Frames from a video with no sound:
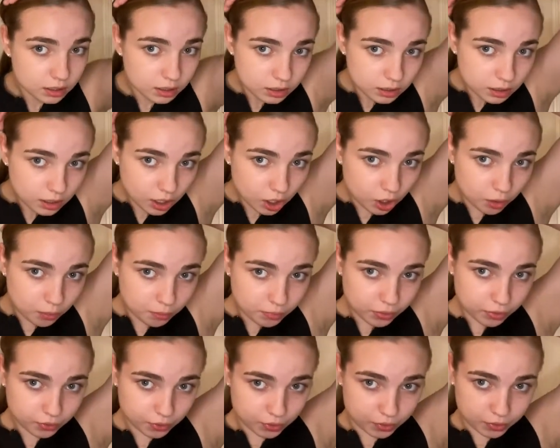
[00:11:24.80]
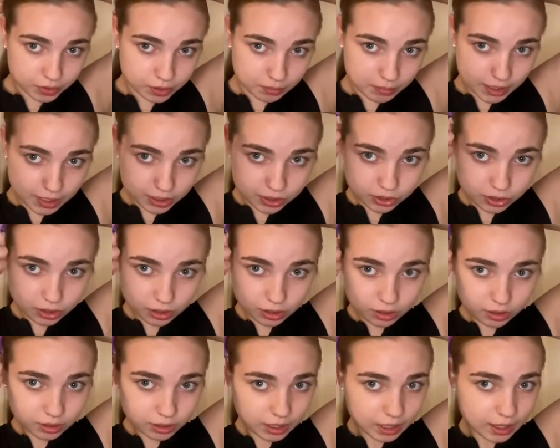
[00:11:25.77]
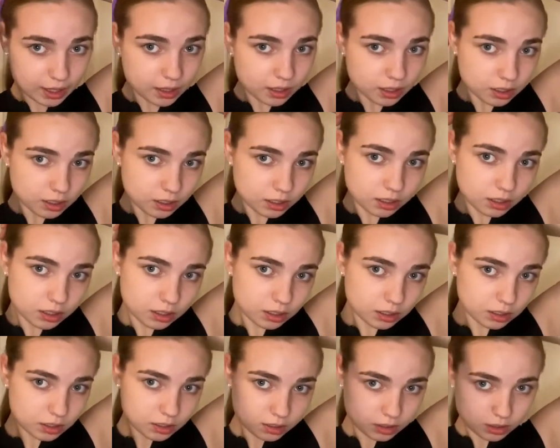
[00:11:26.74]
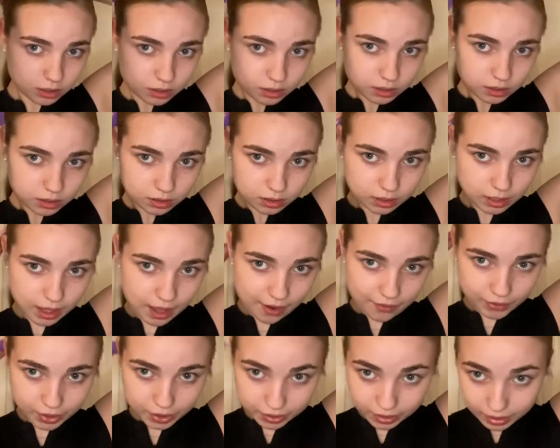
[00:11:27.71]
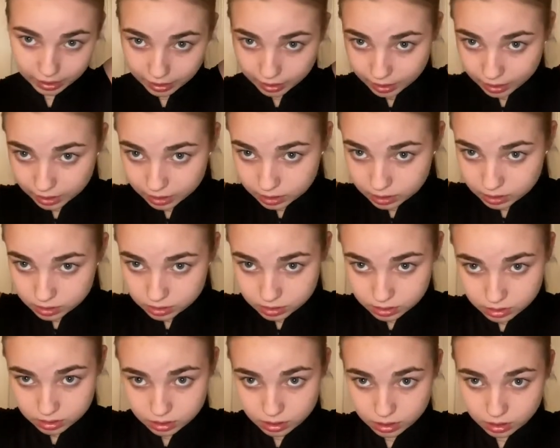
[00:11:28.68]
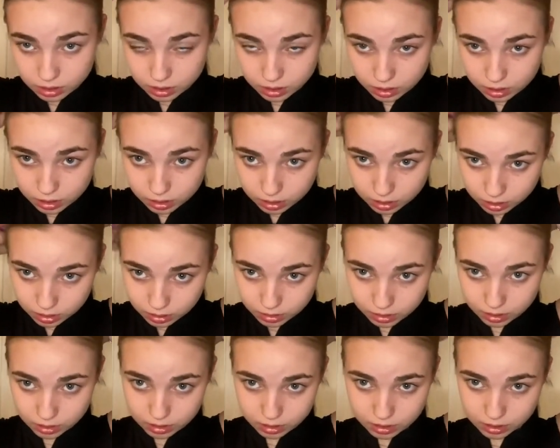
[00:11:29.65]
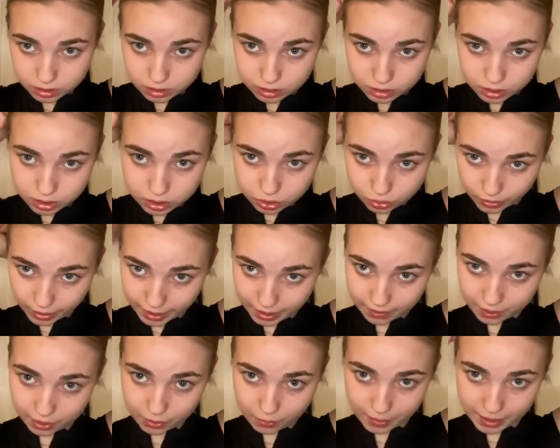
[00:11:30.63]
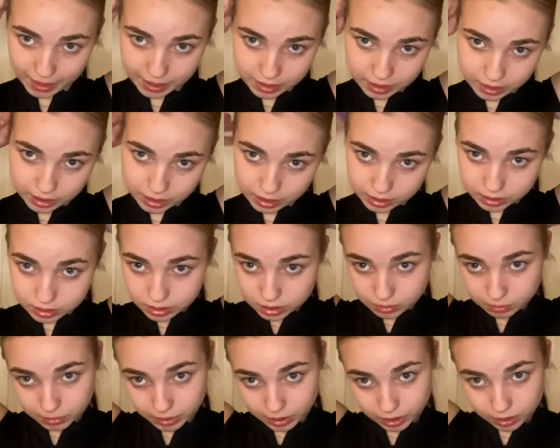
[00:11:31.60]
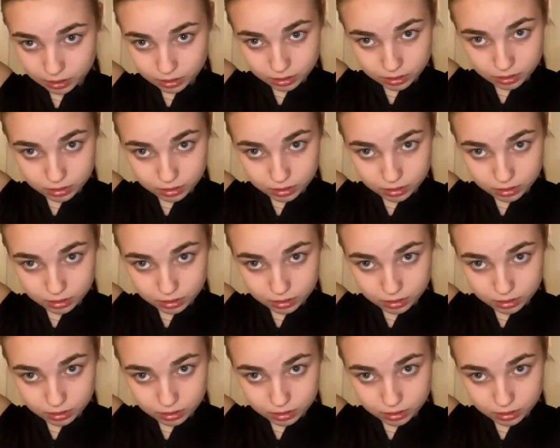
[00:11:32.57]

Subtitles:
comb through to make sure that everything is straight in the way it needs to be.